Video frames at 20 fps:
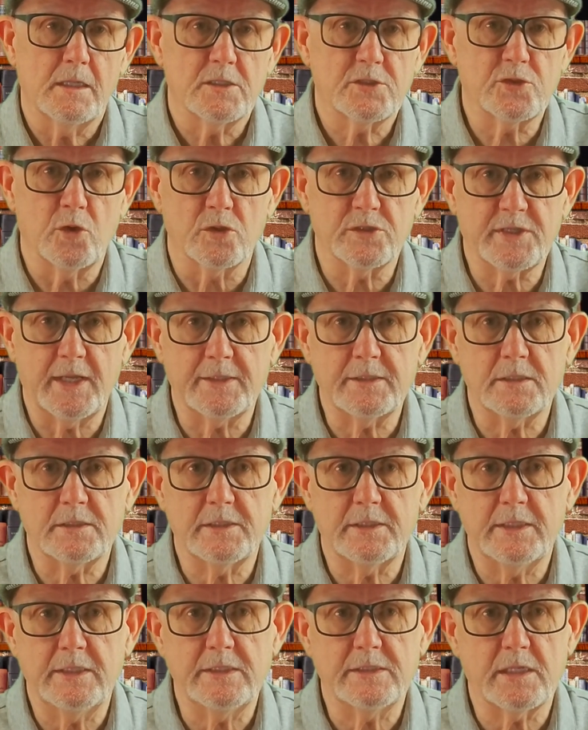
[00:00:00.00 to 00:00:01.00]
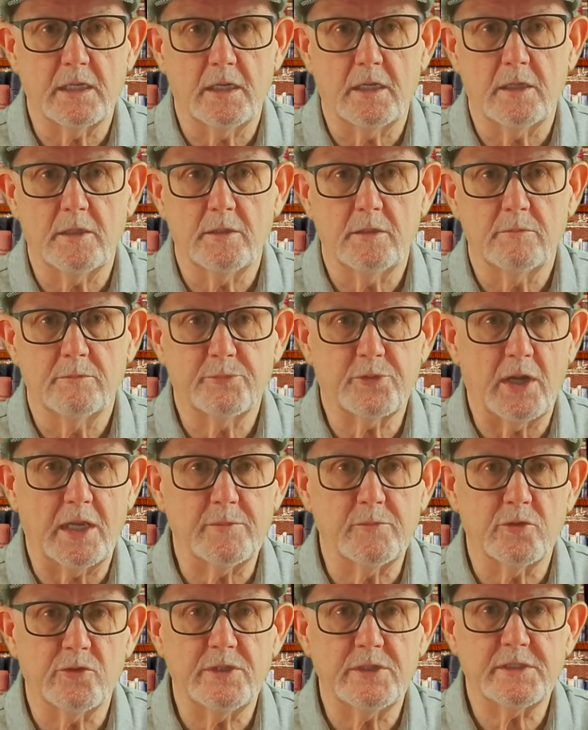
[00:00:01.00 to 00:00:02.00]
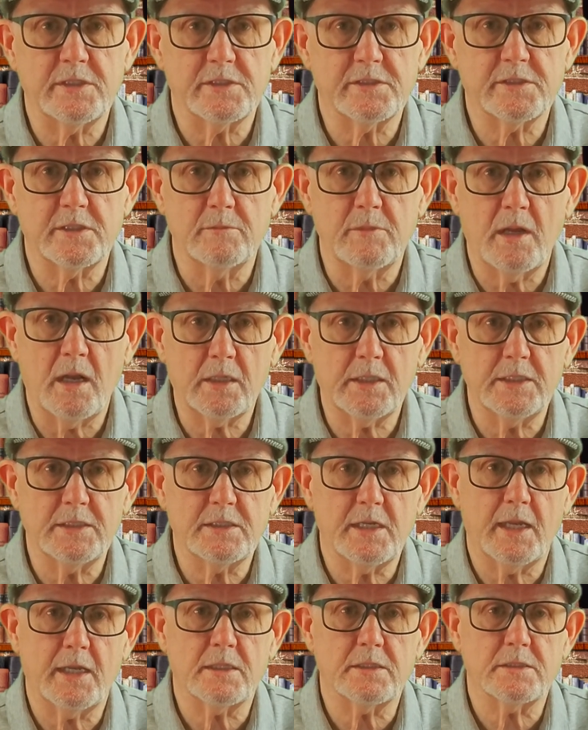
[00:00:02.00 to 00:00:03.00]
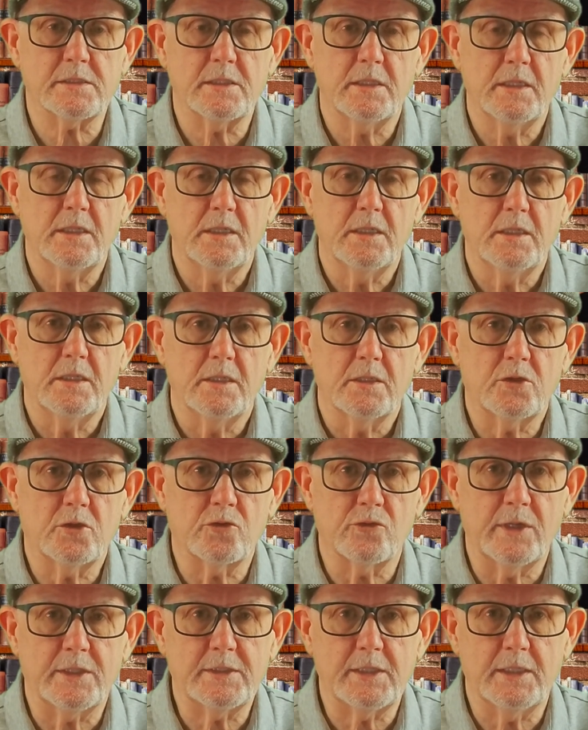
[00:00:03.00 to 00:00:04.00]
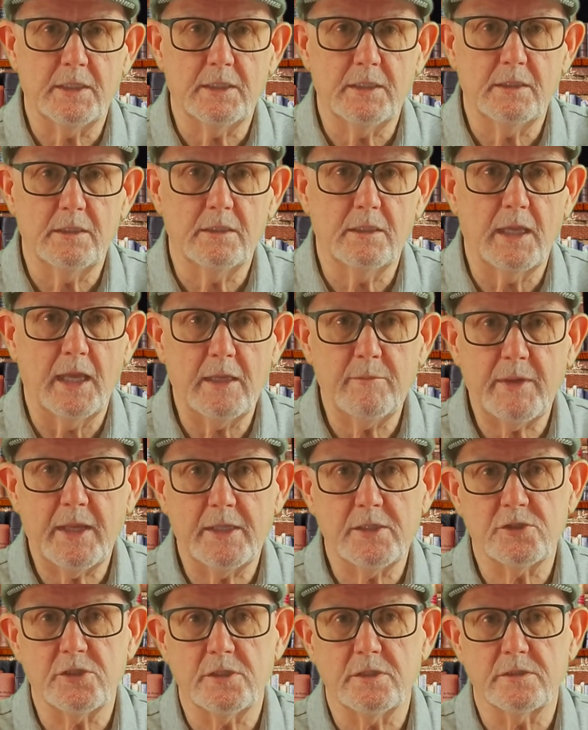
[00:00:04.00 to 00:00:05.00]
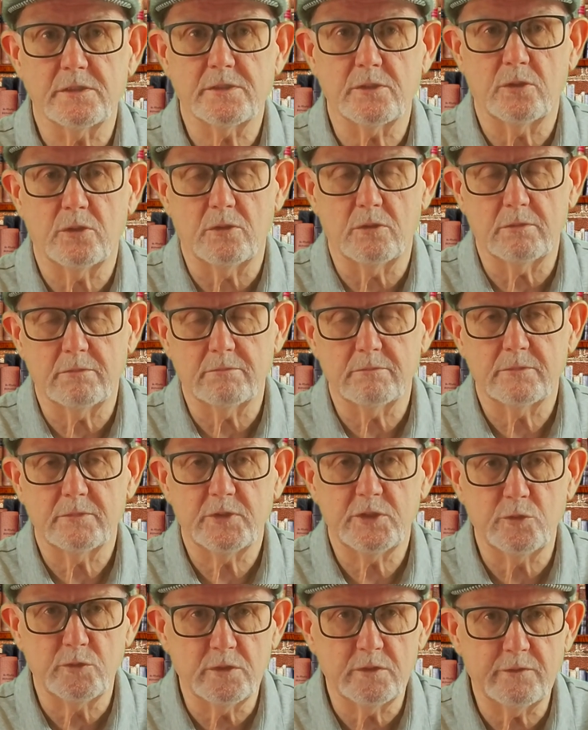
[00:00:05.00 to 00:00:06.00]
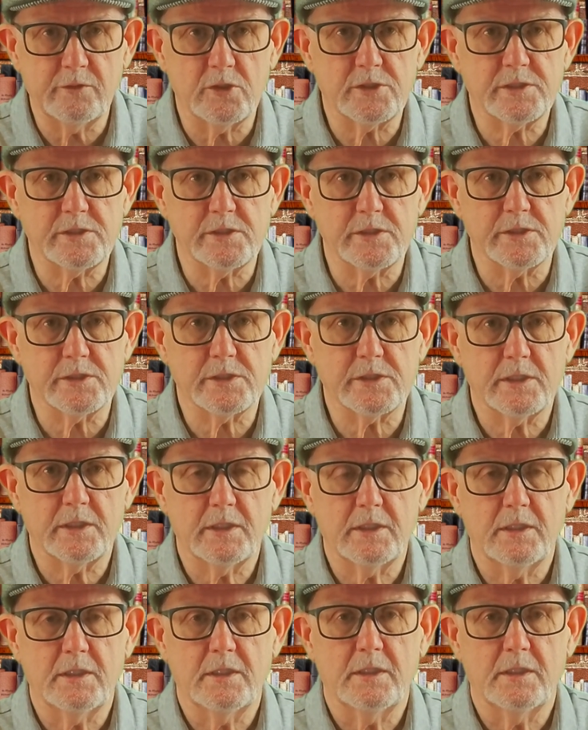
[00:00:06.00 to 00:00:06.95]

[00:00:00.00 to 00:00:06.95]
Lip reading: Source entities are primary system architects, creating game engines or universes.